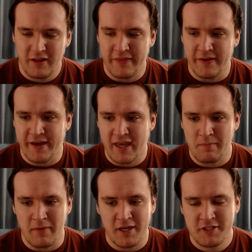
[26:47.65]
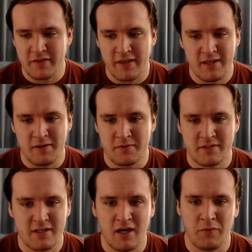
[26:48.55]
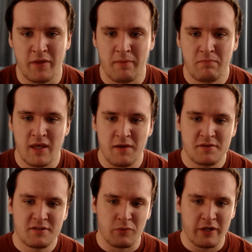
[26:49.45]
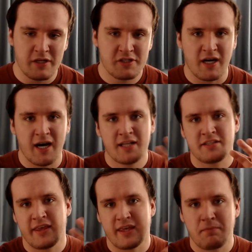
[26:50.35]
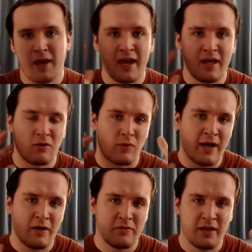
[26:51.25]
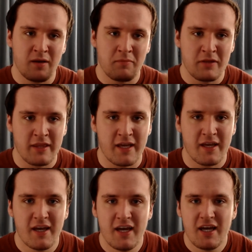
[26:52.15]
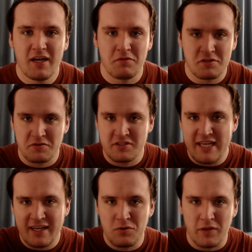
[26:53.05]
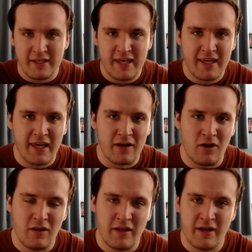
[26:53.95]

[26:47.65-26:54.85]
The animation they used. Oh, and they used 3D shots, and they like pan around them, and it shows Deku like kicking all